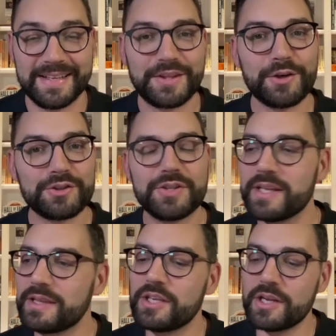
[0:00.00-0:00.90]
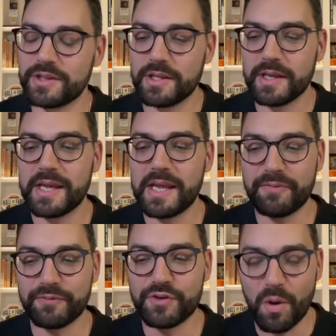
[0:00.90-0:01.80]

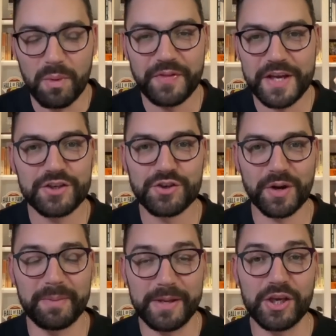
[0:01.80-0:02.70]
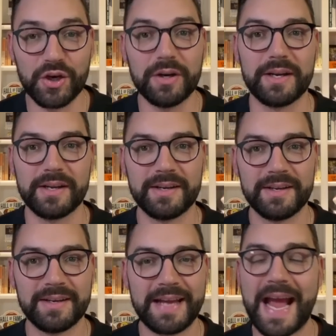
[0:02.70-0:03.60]
If no one thinks you're going to be good
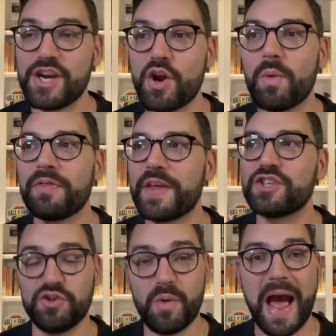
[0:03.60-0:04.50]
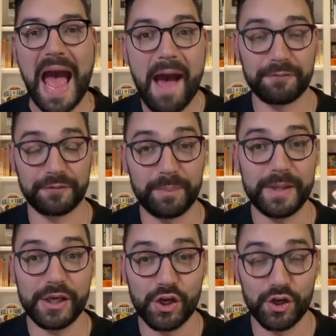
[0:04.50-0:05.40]
and no one thinks you have to
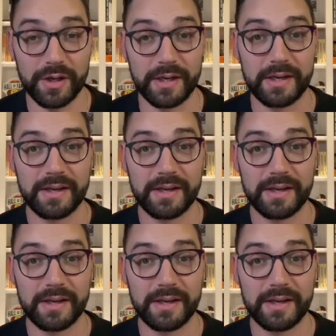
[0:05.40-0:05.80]
be good,